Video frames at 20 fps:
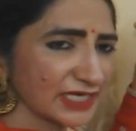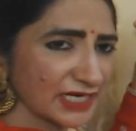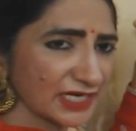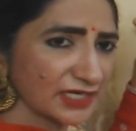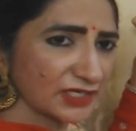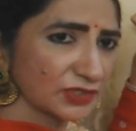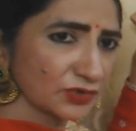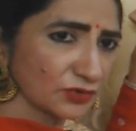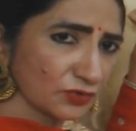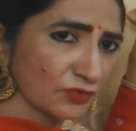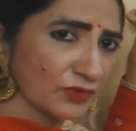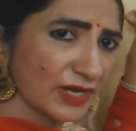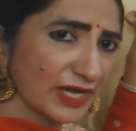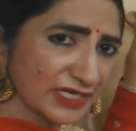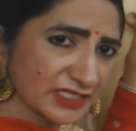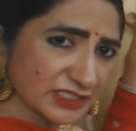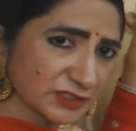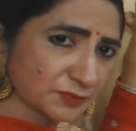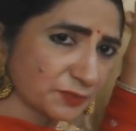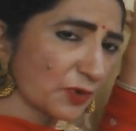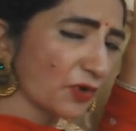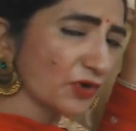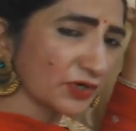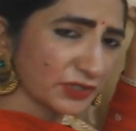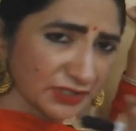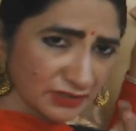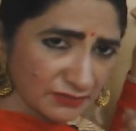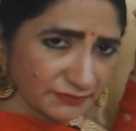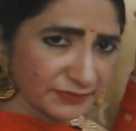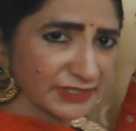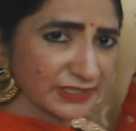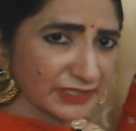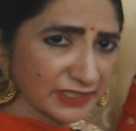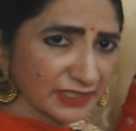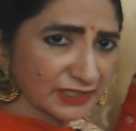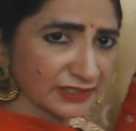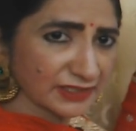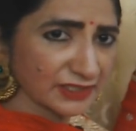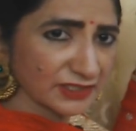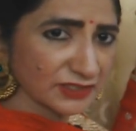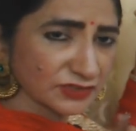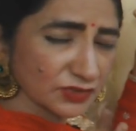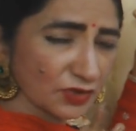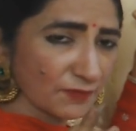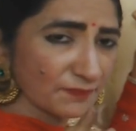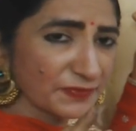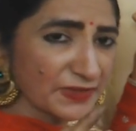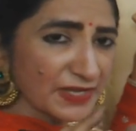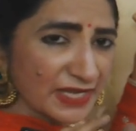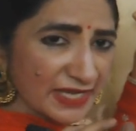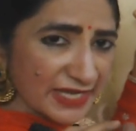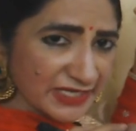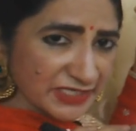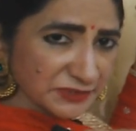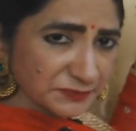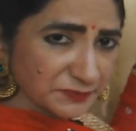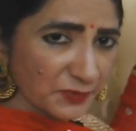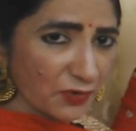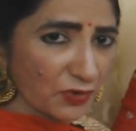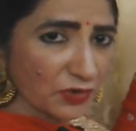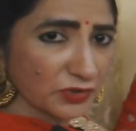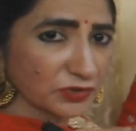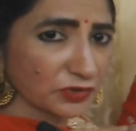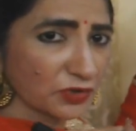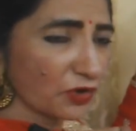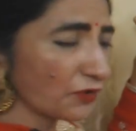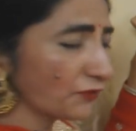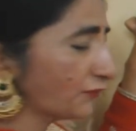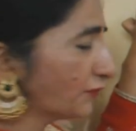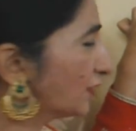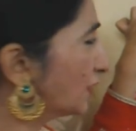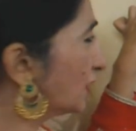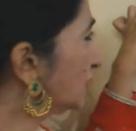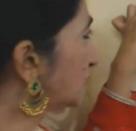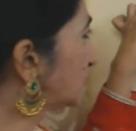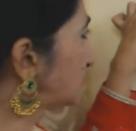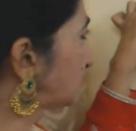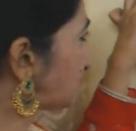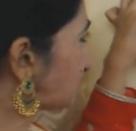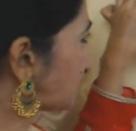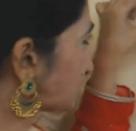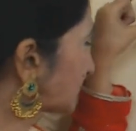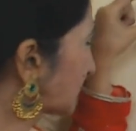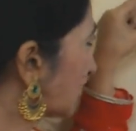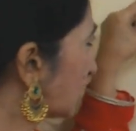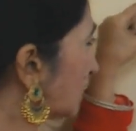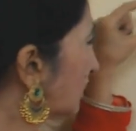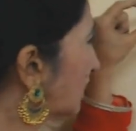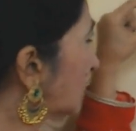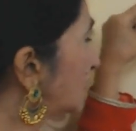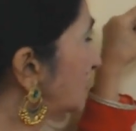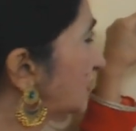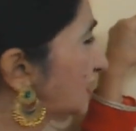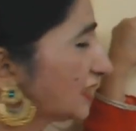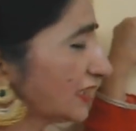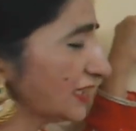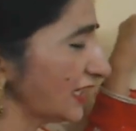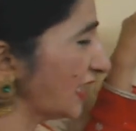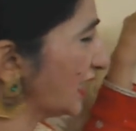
A do export in B country. So, export of country